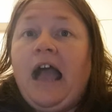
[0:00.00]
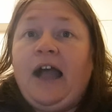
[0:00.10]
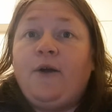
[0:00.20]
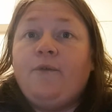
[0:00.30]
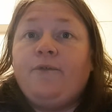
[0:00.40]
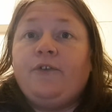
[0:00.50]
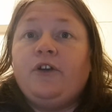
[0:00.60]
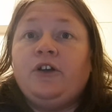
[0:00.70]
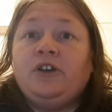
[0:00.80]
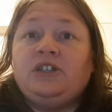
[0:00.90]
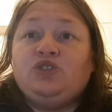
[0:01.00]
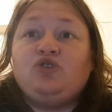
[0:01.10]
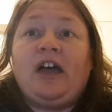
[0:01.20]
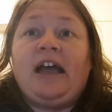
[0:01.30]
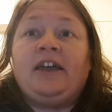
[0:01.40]
Alfred
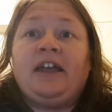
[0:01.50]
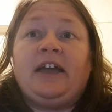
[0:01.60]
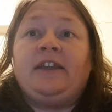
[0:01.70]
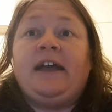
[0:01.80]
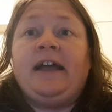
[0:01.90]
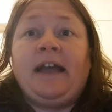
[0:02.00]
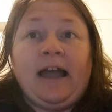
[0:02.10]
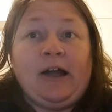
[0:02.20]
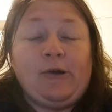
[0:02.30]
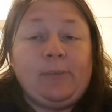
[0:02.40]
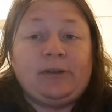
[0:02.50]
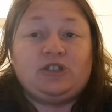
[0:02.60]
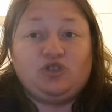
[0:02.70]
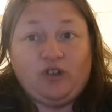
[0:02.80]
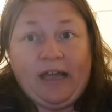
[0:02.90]
Stratton and Albert
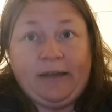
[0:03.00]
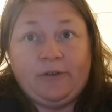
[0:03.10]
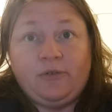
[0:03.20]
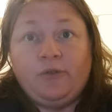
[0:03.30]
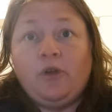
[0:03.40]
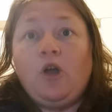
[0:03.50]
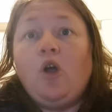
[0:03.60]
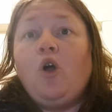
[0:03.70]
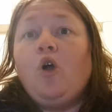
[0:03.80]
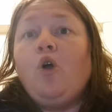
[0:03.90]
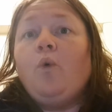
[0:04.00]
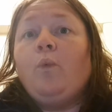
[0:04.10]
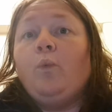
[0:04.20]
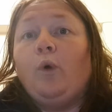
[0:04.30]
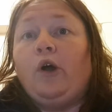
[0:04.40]
Stratton
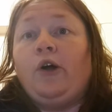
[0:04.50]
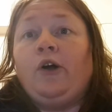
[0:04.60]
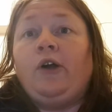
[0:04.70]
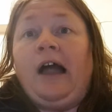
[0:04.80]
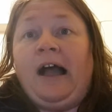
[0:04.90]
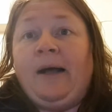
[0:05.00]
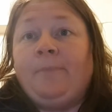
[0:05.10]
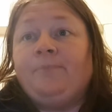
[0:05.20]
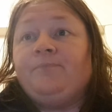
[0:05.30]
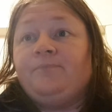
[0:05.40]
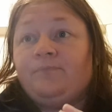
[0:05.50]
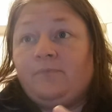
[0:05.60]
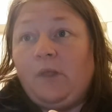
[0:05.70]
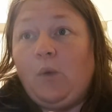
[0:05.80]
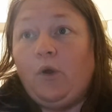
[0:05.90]
were
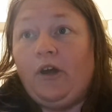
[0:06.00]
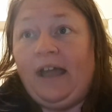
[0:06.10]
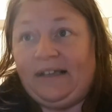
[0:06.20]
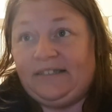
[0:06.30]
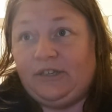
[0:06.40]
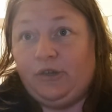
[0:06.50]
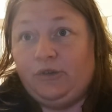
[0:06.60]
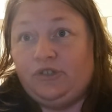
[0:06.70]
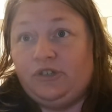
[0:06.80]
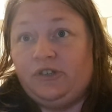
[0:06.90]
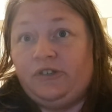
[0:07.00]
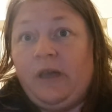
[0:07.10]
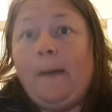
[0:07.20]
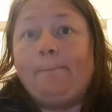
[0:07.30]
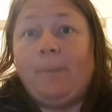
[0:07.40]
executed
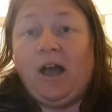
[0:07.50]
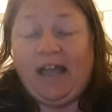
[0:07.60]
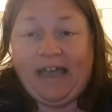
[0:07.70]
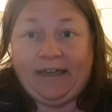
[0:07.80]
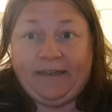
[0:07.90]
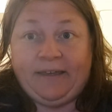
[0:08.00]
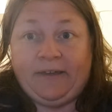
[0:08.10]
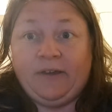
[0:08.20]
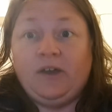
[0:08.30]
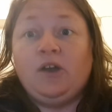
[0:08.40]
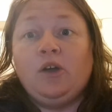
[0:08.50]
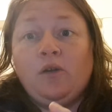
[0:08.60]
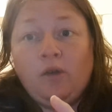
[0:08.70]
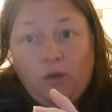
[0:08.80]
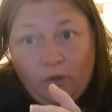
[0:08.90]
by hanging
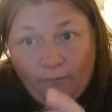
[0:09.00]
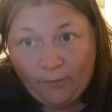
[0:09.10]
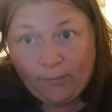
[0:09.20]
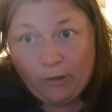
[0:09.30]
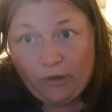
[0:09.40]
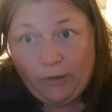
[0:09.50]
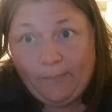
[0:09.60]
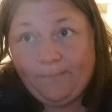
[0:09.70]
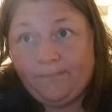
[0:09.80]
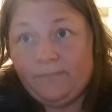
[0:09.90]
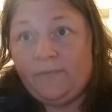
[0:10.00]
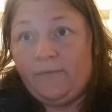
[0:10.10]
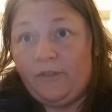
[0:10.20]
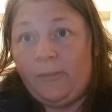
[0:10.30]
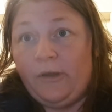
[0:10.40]
for murder,
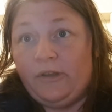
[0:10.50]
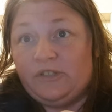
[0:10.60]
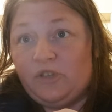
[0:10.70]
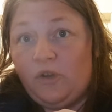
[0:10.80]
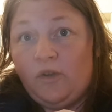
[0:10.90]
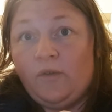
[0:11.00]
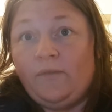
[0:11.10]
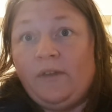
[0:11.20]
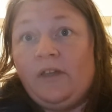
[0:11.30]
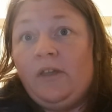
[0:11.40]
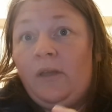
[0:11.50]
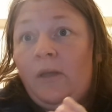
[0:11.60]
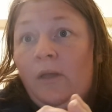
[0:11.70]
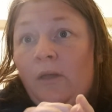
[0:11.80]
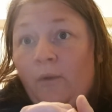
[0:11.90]
for the murders of
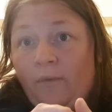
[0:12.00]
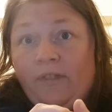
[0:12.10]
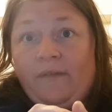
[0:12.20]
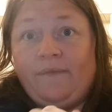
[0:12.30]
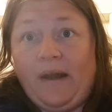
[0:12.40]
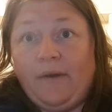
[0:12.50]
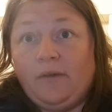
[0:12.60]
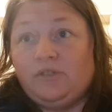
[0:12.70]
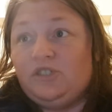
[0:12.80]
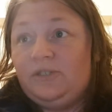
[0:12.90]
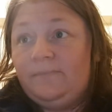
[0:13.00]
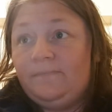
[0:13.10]
the Farrows.